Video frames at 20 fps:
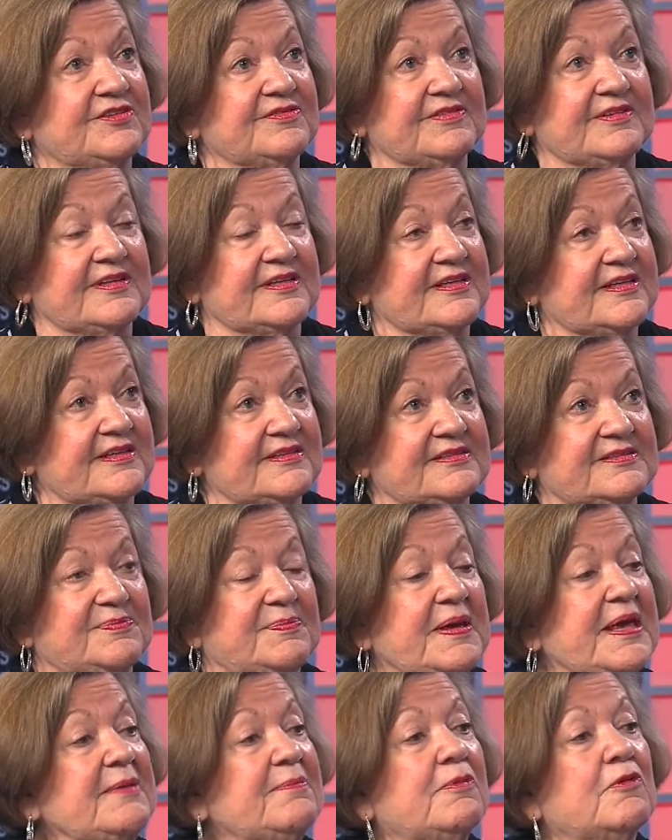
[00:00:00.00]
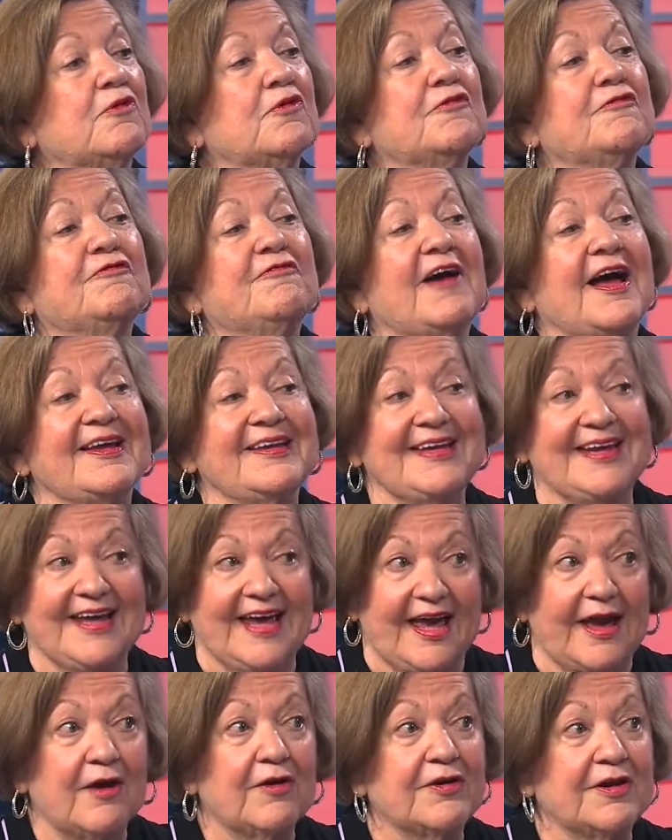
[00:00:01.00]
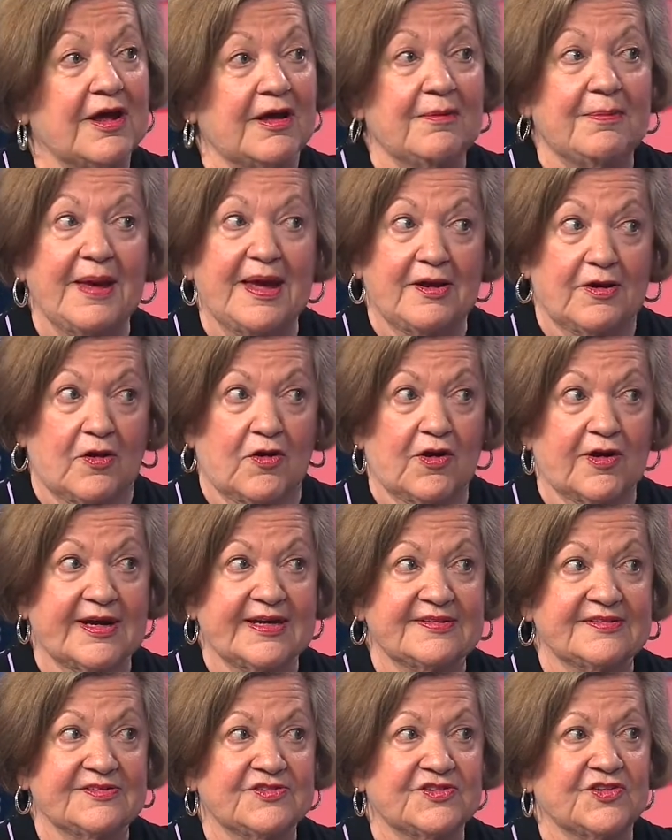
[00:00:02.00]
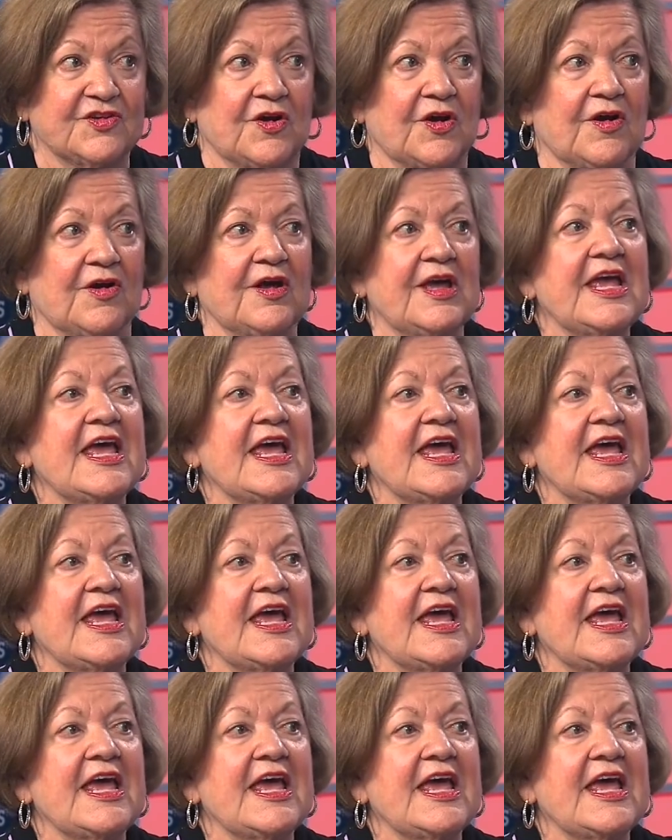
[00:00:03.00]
of things. People are finding out about Arkansas.